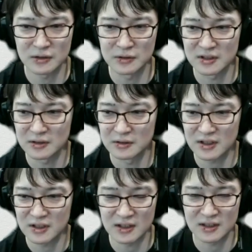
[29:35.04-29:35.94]

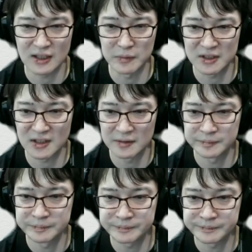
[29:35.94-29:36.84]
implement in
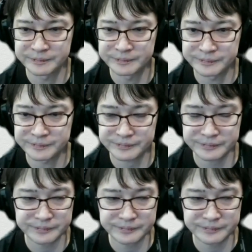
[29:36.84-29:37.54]
production system.